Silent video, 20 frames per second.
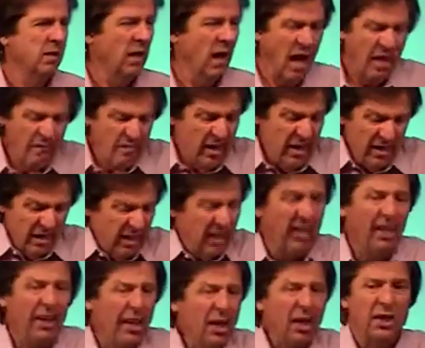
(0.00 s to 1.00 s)
Up in the
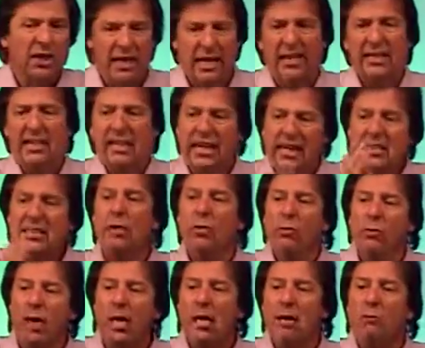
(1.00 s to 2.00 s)
little things. Is it
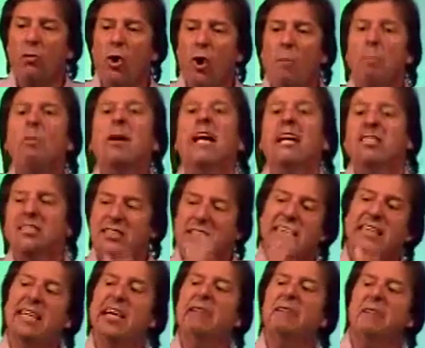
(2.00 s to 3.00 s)
really more blessed to
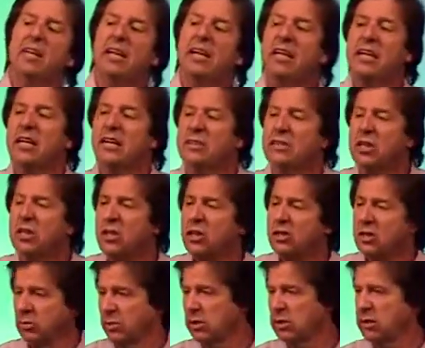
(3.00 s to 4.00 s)
give than it is
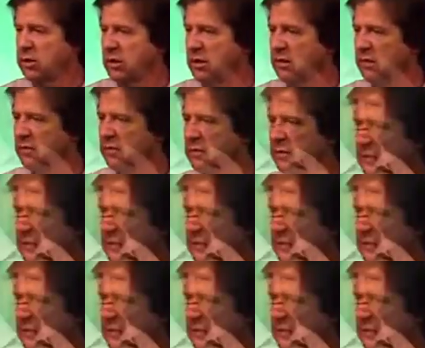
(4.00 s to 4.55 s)
to receive?